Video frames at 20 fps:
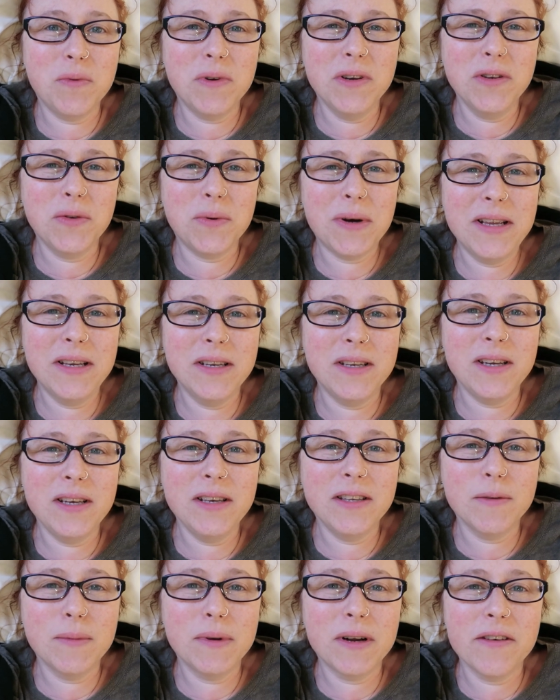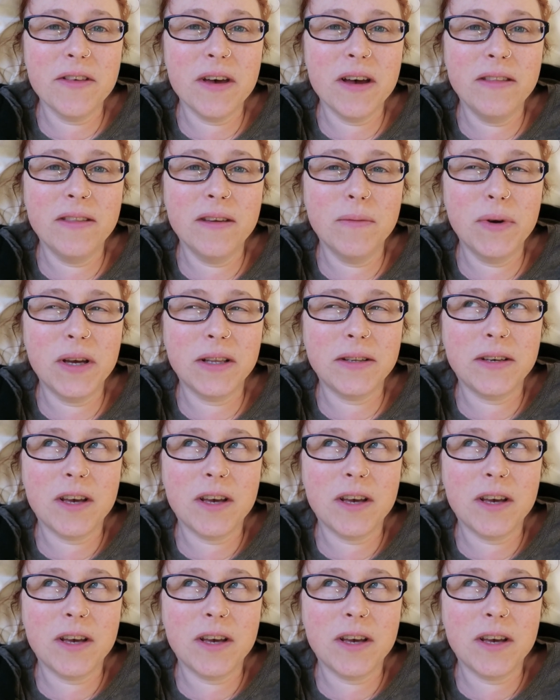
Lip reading: 1:20, something like that, and then we had